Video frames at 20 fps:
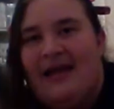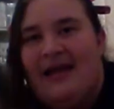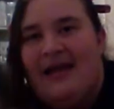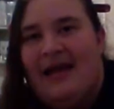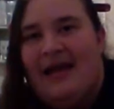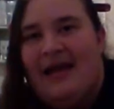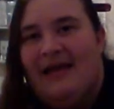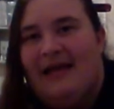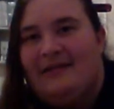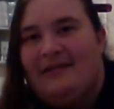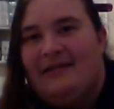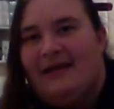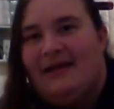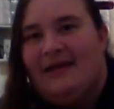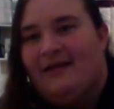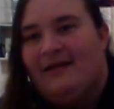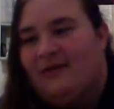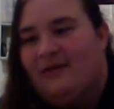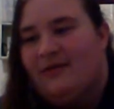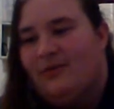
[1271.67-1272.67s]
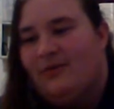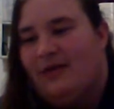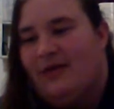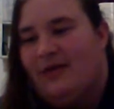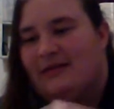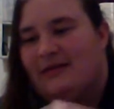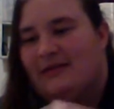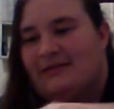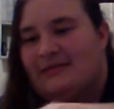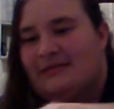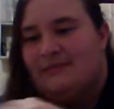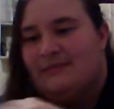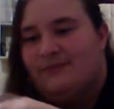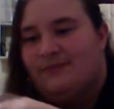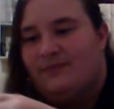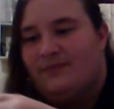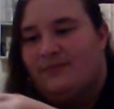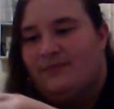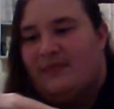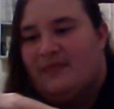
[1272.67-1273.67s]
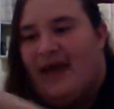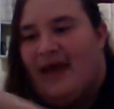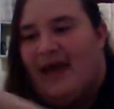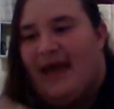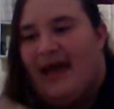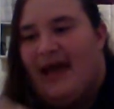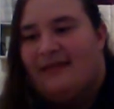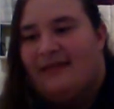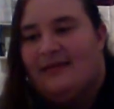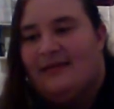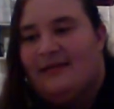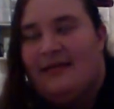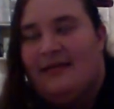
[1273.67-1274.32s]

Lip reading: his hair was tacked